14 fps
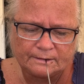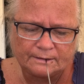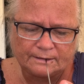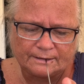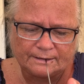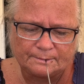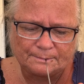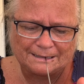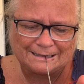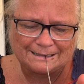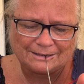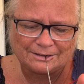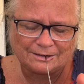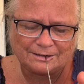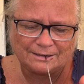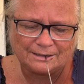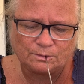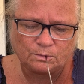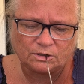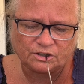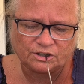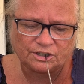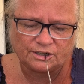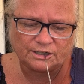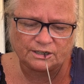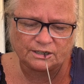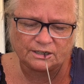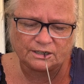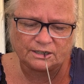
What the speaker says: I am actually watching